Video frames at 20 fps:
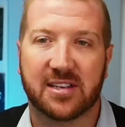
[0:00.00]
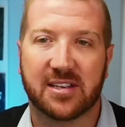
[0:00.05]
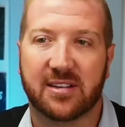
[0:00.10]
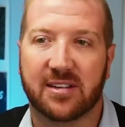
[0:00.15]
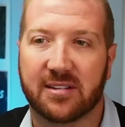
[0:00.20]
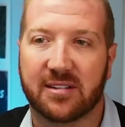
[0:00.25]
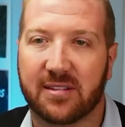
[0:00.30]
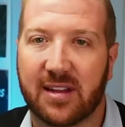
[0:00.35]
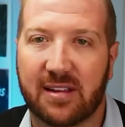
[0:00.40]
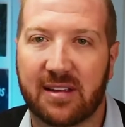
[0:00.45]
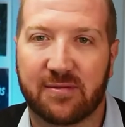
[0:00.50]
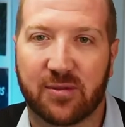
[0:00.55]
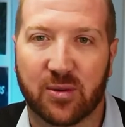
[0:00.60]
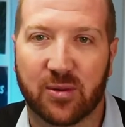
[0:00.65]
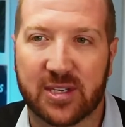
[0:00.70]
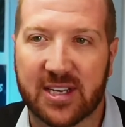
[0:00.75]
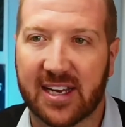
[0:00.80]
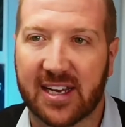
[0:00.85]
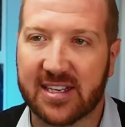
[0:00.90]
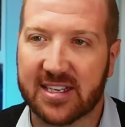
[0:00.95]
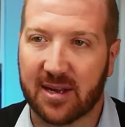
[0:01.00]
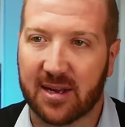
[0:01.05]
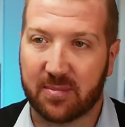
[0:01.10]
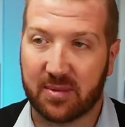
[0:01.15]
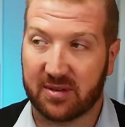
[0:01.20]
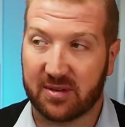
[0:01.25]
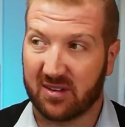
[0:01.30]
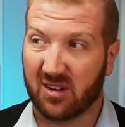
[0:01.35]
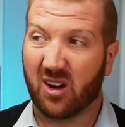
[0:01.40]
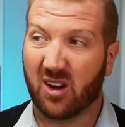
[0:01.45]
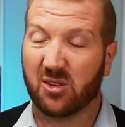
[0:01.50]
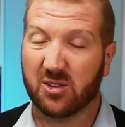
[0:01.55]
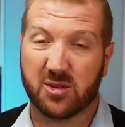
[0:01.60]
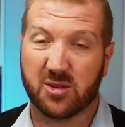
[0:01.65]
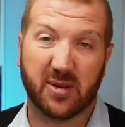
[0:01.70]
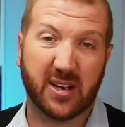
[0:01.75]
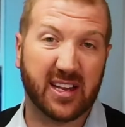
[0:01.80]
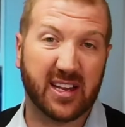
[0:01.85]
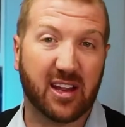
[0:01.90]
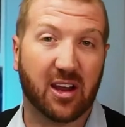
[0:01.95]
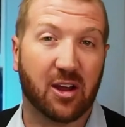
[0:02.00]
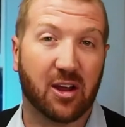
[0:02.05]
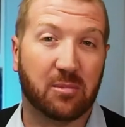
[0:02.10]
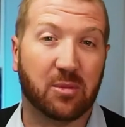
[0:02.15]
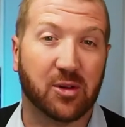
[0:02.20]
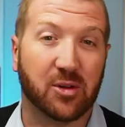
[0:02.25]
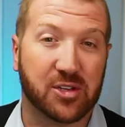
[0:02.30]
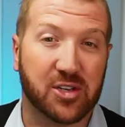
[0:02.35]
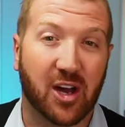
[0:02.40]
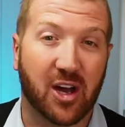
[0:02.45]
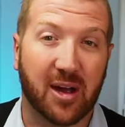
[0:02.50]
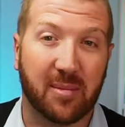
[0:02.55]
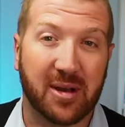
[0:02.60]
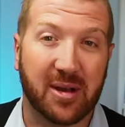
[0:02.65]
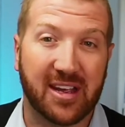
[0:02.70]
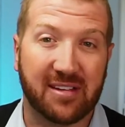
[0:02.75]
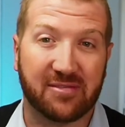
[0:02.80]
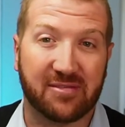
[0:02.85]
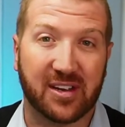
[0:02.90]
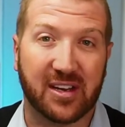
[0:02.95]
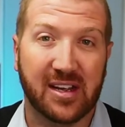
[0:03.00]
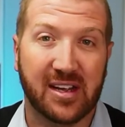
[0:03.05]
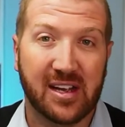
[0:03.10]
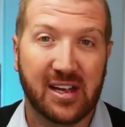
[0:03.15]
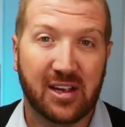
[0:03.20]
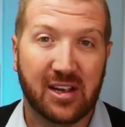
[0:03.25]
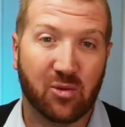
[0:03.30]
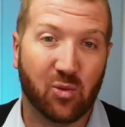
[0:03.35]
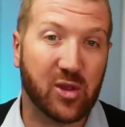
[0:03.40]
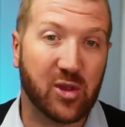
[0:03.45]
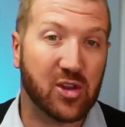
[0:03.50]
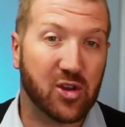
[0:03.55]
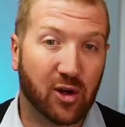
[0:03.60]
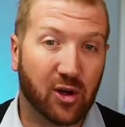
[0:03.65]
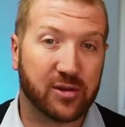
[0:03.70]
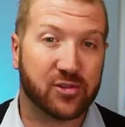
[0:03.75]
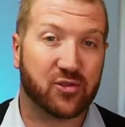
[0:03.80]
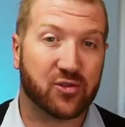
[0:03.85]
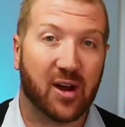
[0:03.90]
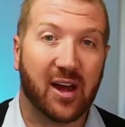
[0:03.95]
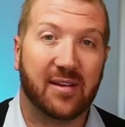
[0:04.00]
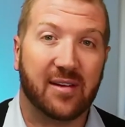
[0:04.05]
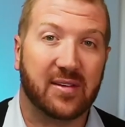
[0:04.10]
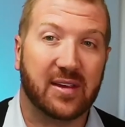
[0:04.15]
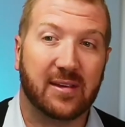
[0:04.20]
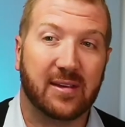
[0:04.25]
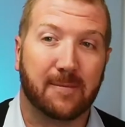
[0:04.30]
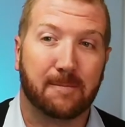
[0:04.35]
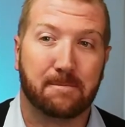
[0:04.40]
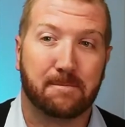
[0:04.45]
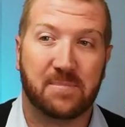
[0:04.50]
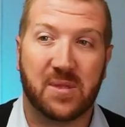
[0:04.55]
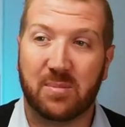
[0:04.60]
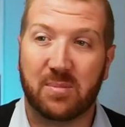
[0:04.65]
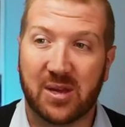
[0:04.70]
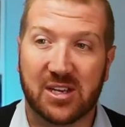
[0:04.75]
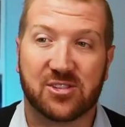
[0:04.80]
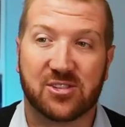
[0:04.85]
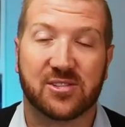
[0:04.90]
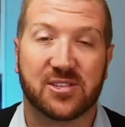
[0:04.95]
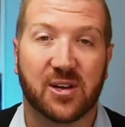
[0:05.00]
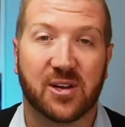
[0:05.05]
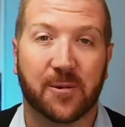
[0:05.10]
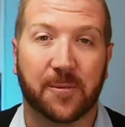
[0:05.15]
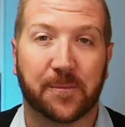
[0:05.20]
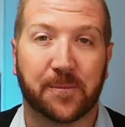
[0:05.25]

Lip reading: and therefore takes up ultimately a lot more time and effort with not driving the best result?